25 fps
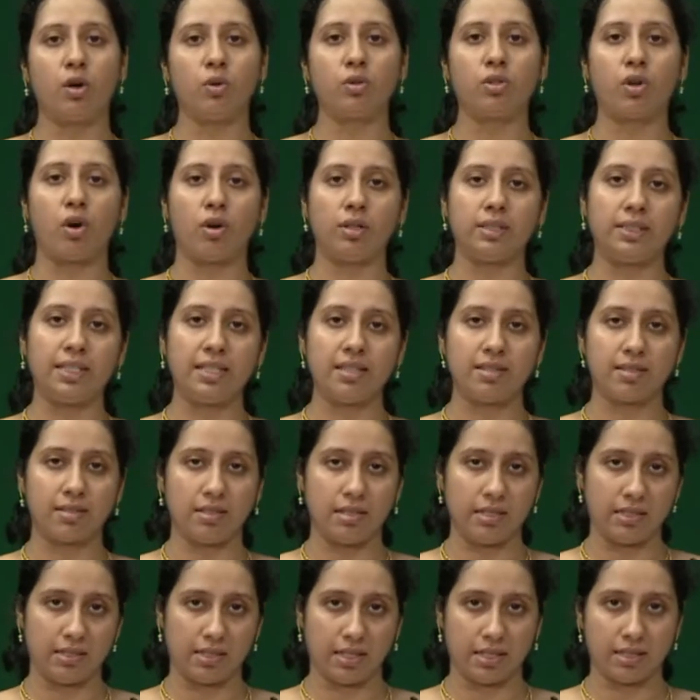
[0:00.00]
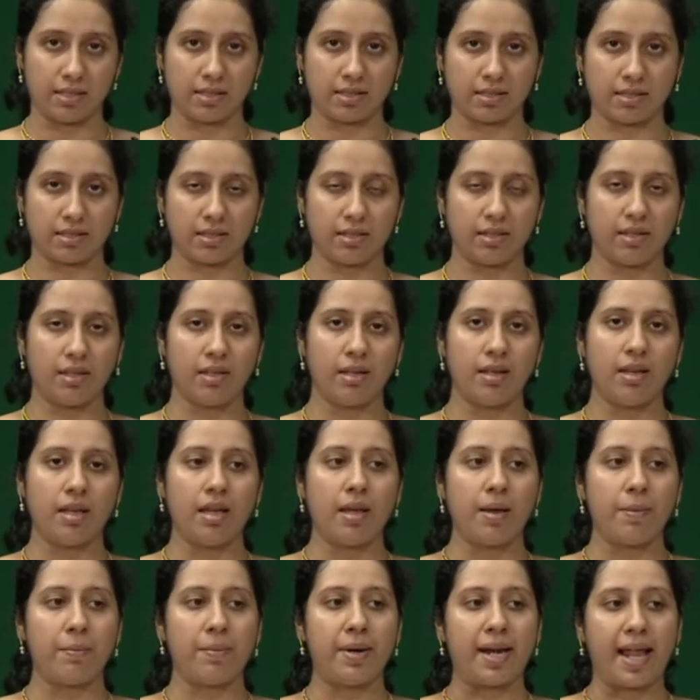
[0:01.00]
all these details.
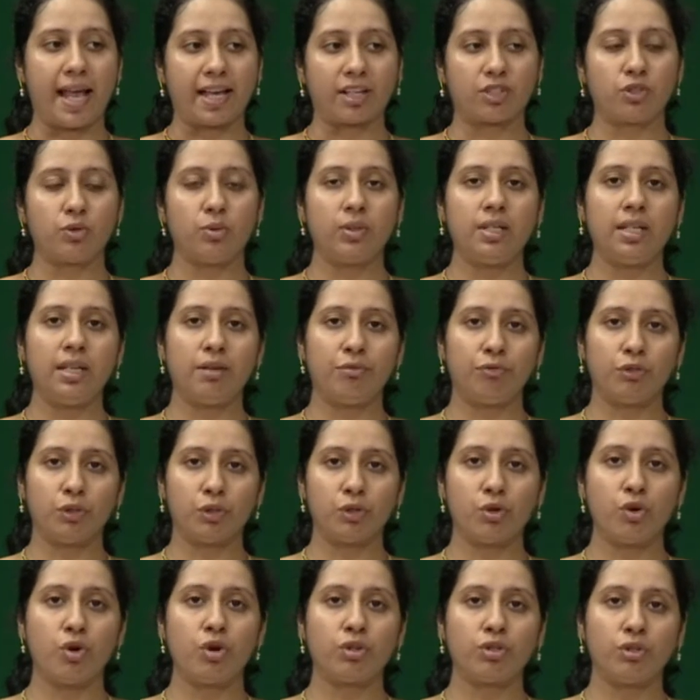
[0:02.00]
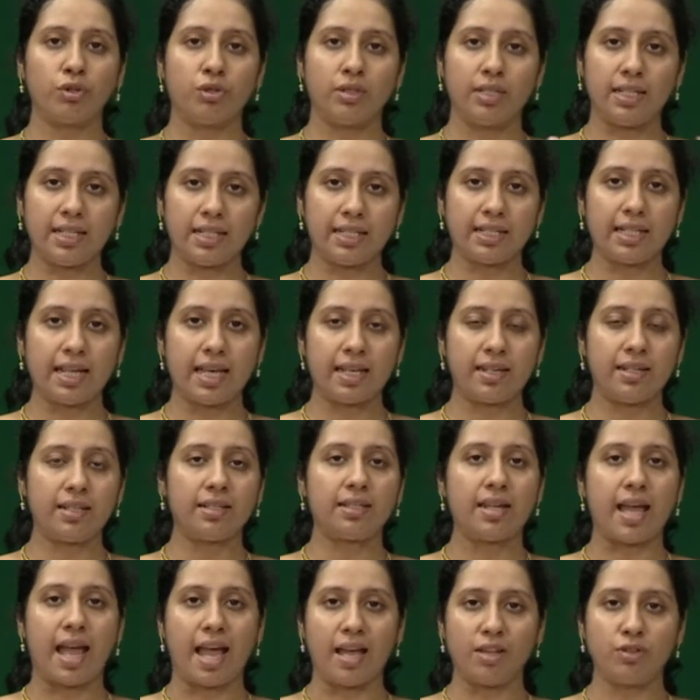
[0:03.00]
But actually if you go to declare
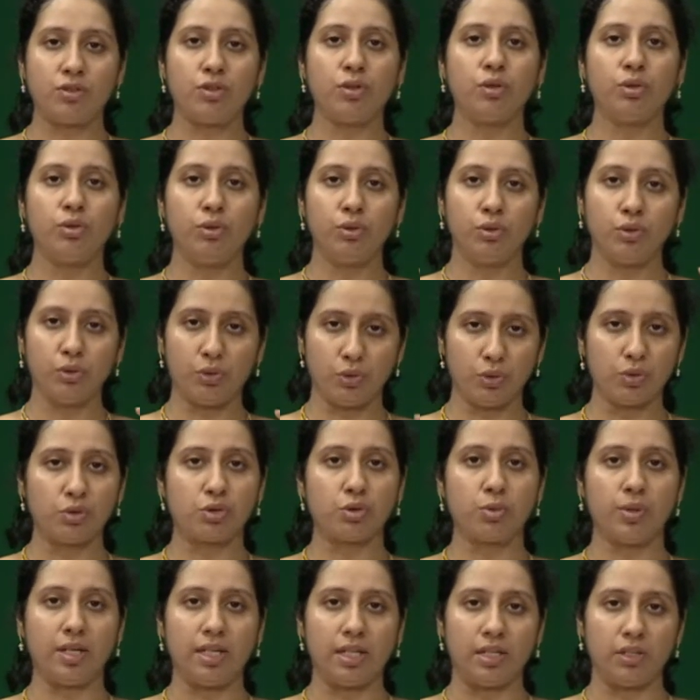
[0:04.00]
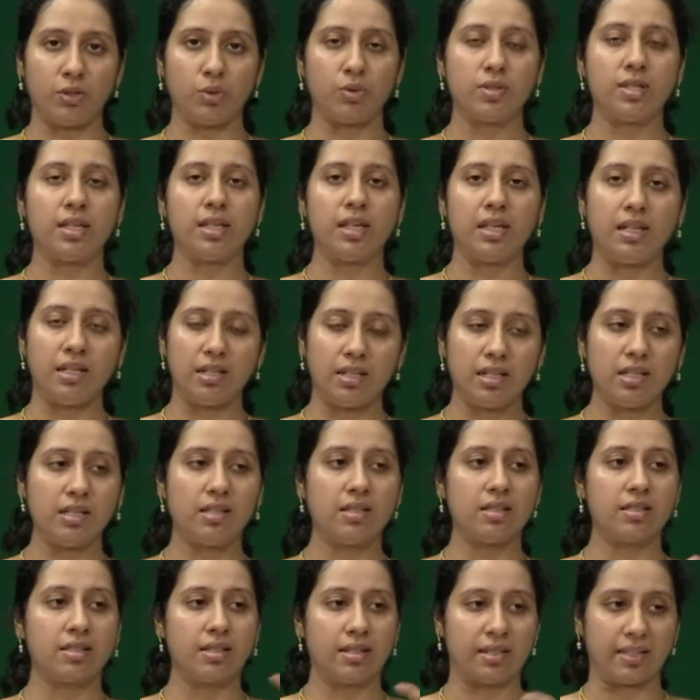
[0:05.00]
it as you do usually using
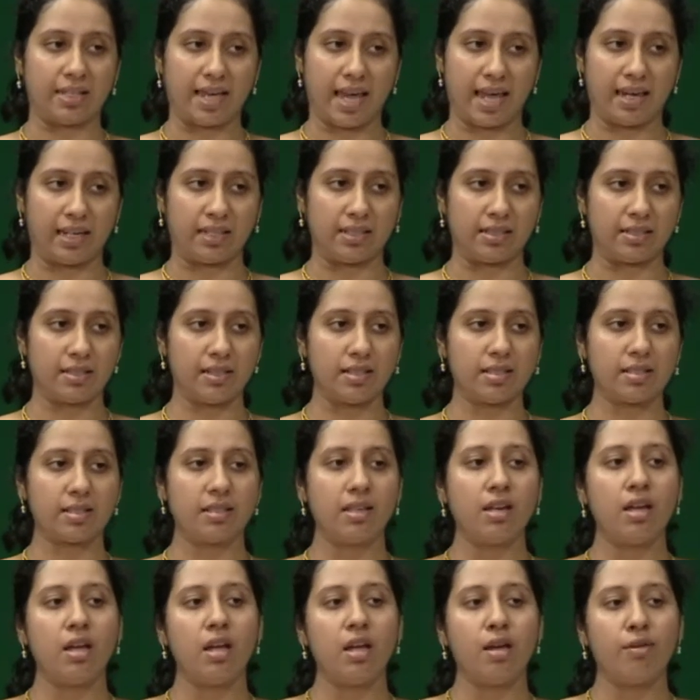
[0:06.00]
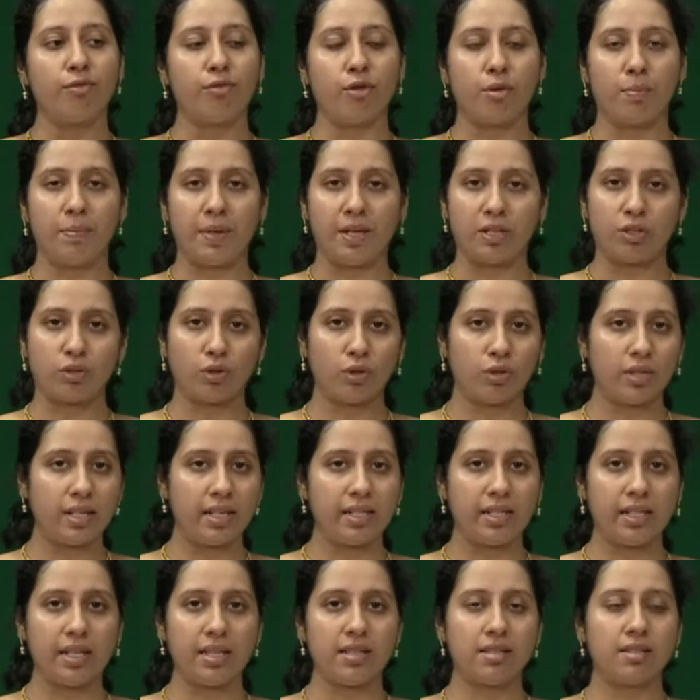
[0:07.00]
integers and characters, for petrol
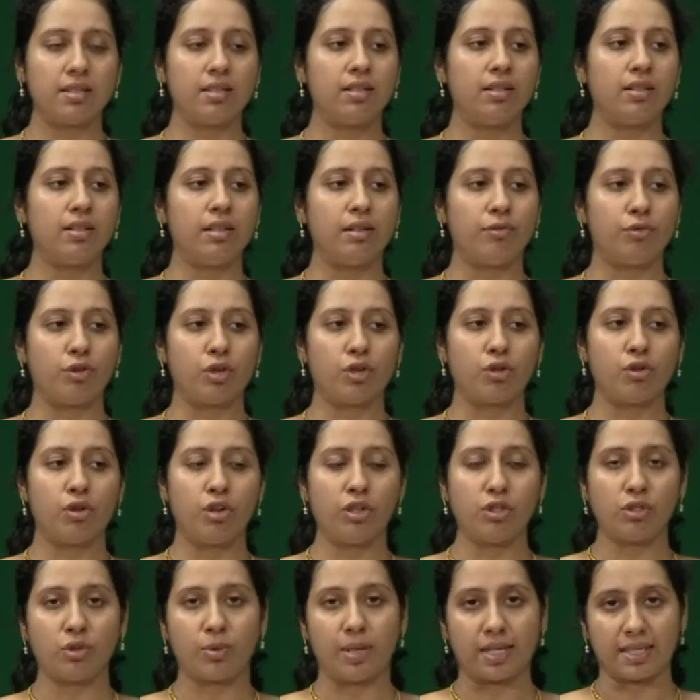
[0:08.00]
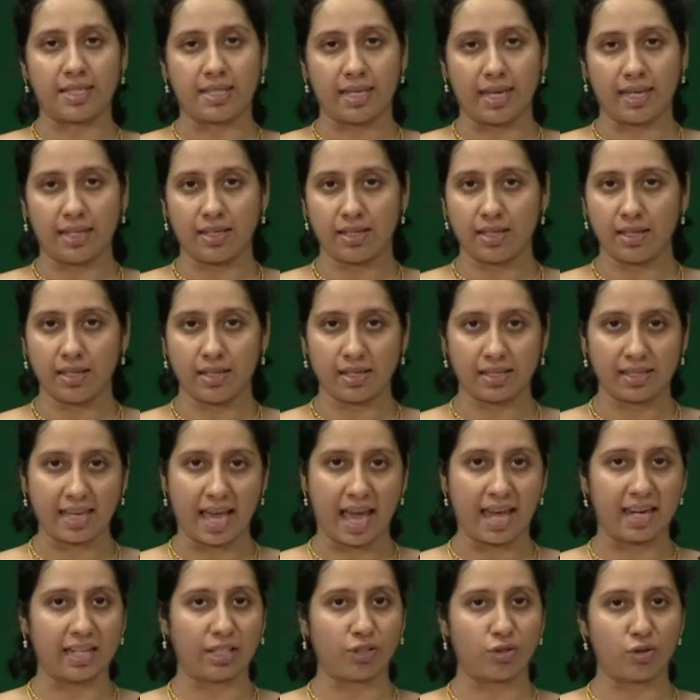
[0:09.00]
and diesel if you are going to assign
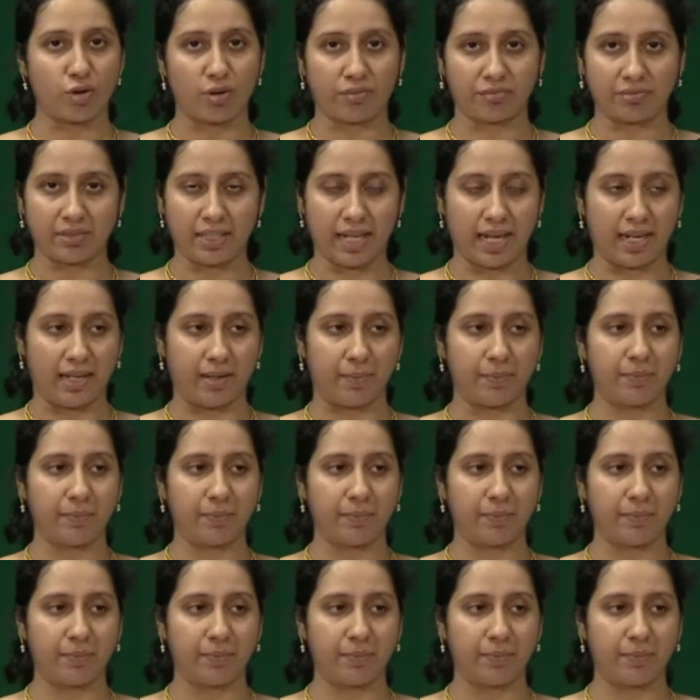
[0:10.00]
character of 10,